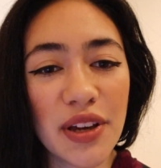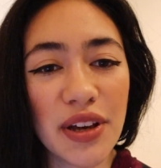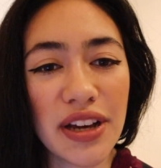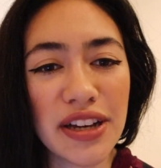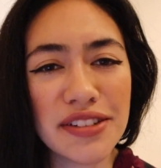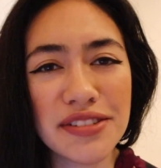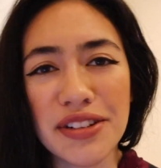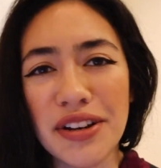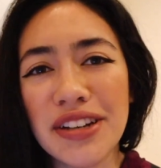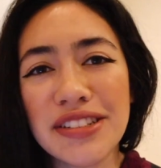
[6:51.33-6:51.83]
I
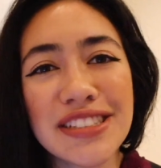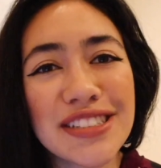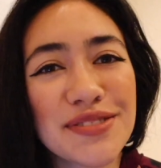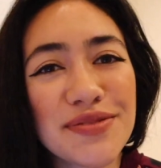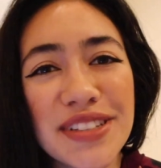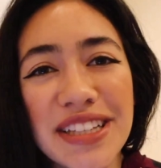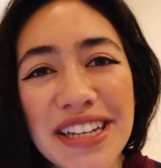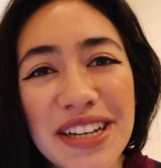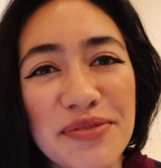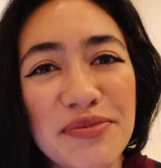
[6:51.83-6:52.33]
don't know, I just
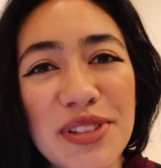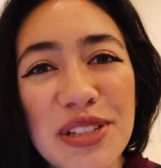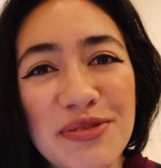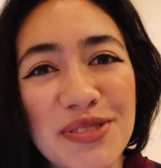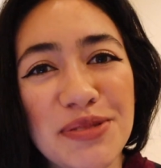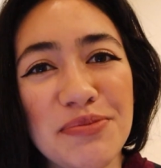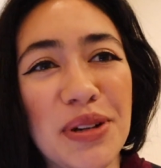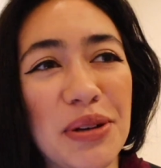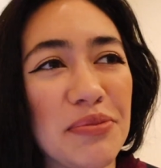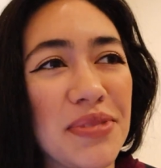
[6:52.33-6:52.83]
feel like I'm
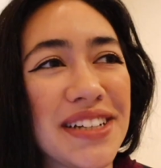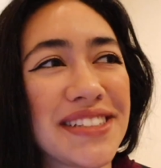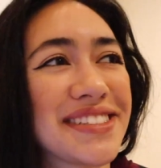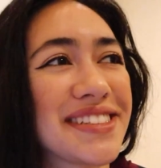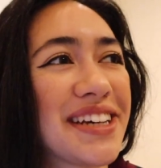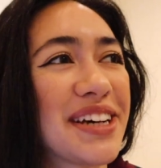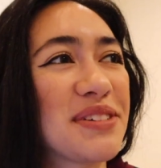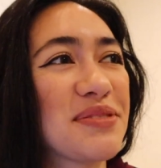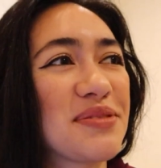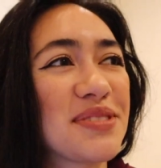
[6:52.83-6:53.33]
living my best
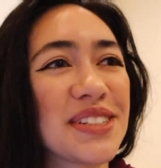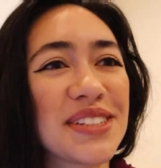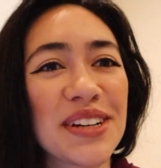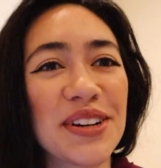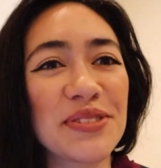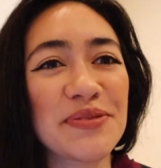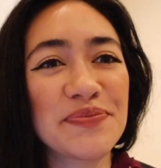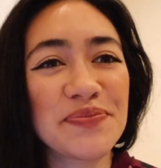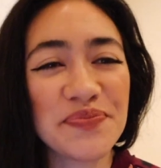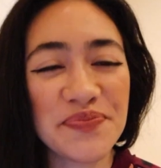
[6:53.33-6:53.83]
life, you
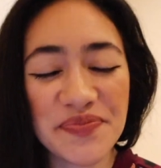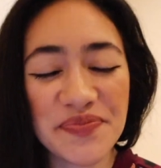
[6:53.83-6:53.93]
know?